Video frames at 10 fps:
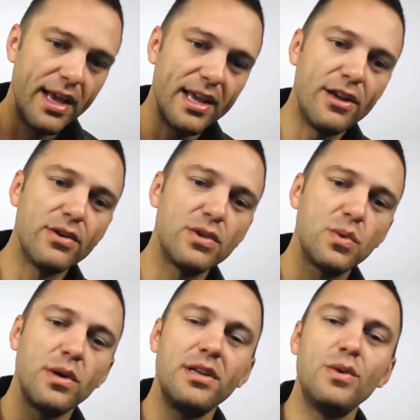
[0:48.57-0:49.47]
here's
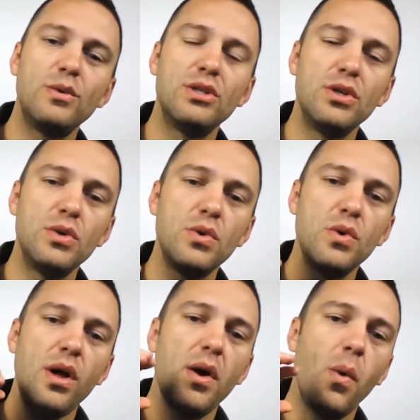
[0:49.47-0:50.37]
what you
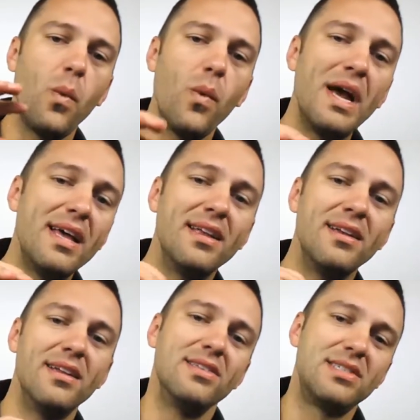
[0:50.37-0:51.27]
do
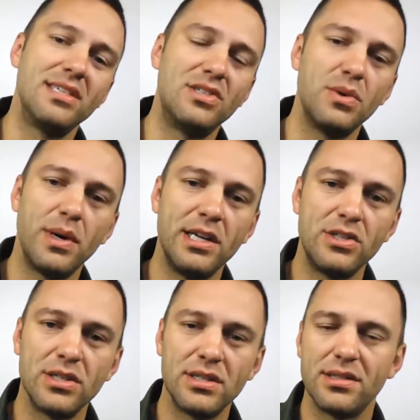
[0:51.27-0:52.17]
when
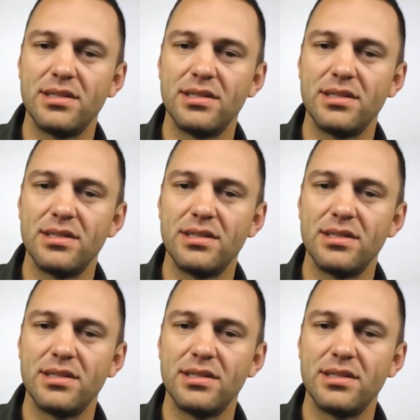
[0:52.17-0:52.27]
situation.